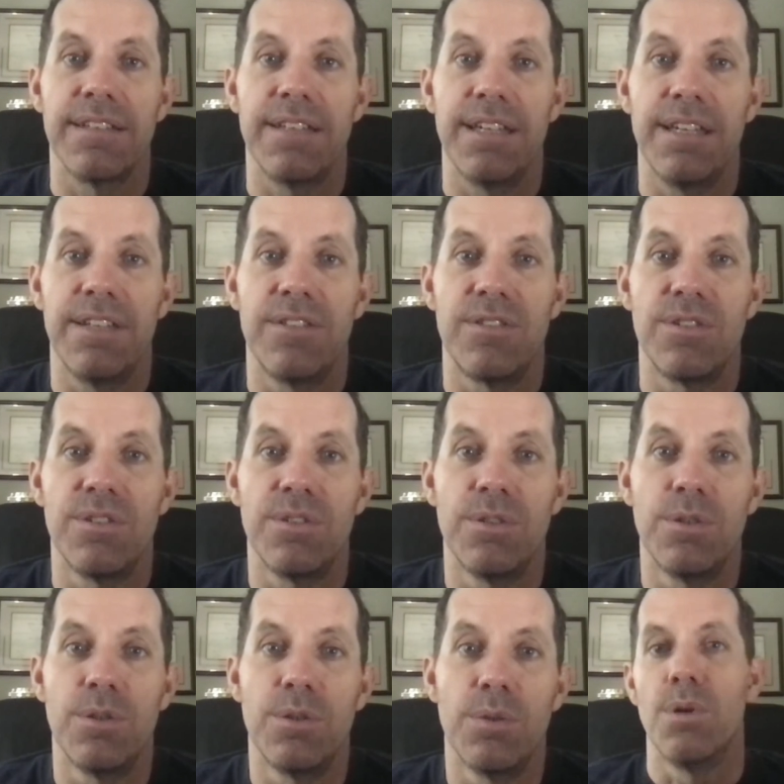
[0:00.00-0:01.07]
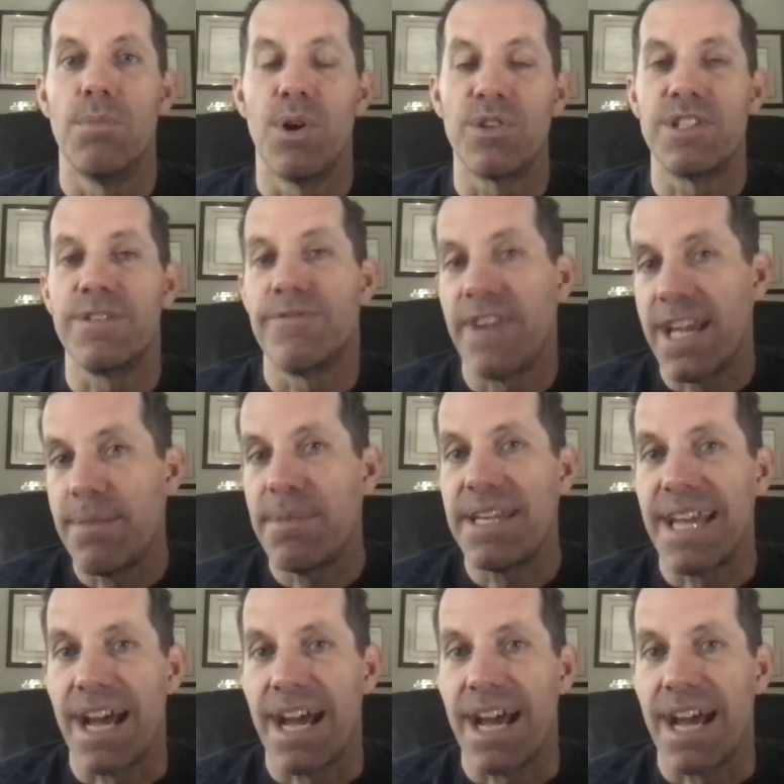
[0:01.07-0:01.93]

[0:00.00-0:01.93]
into multifamily